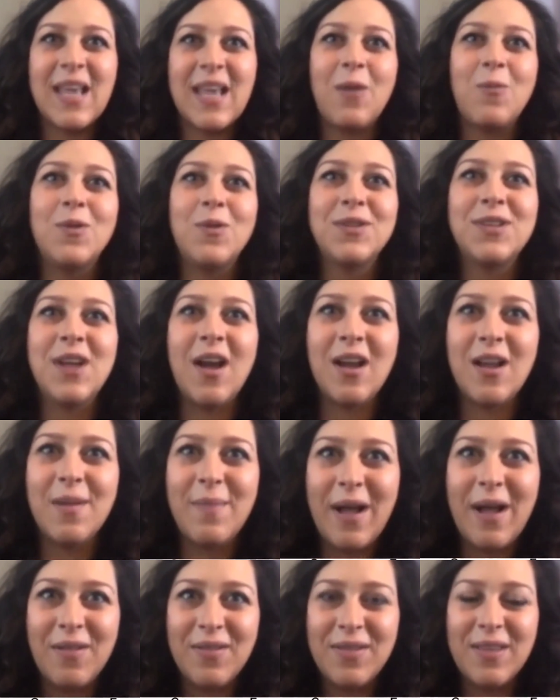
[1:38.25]
Like, we'll talk
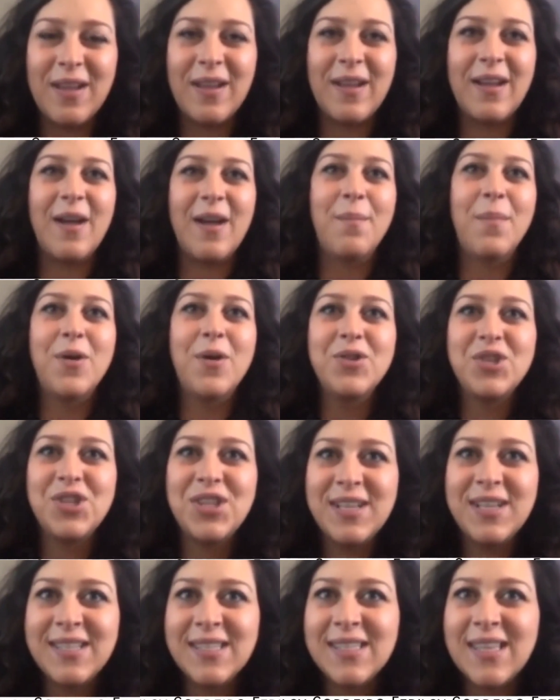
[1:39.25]
about the
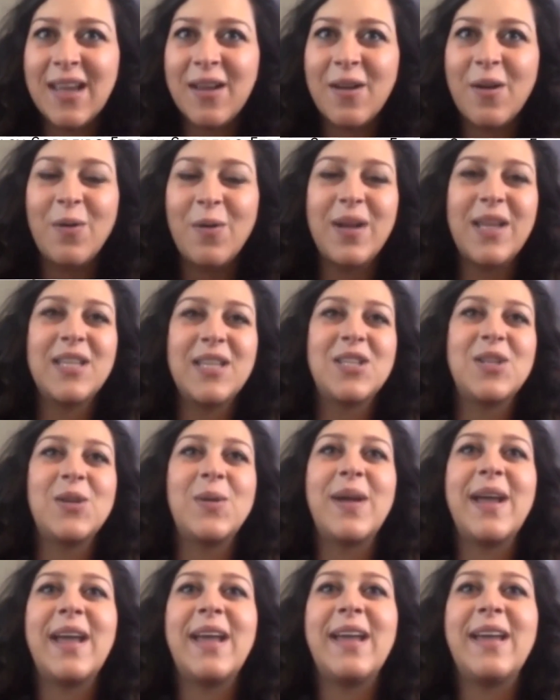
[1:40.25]
emotions that go yeah.
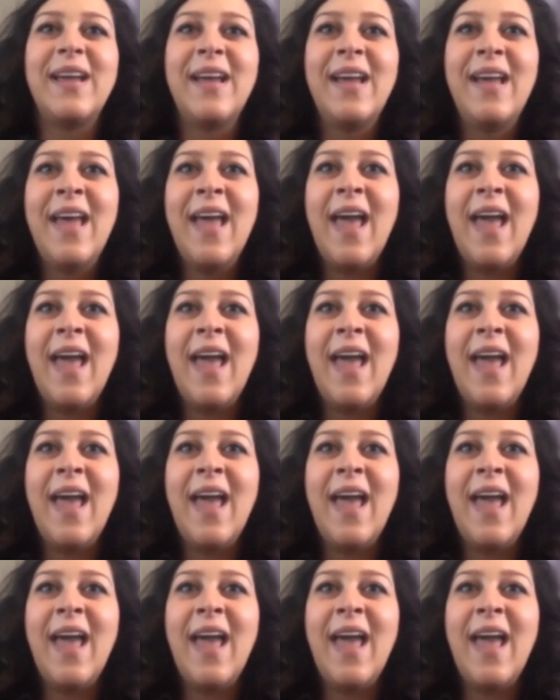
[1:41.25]
into it.